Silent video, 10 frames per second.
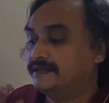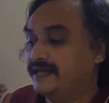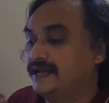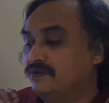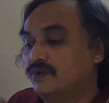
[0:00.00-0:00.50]

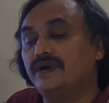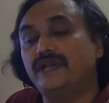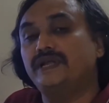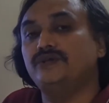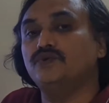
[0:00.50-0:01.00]
Then
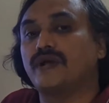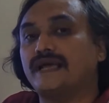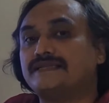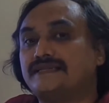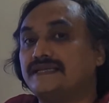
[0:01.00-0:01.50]
only you
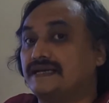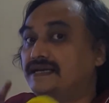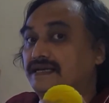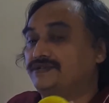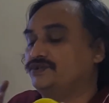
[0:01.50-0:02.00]
can say that
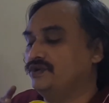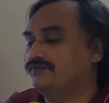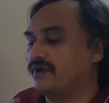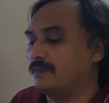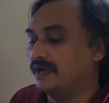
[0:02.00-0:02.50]
it is
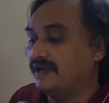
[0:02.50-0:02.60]
uniform.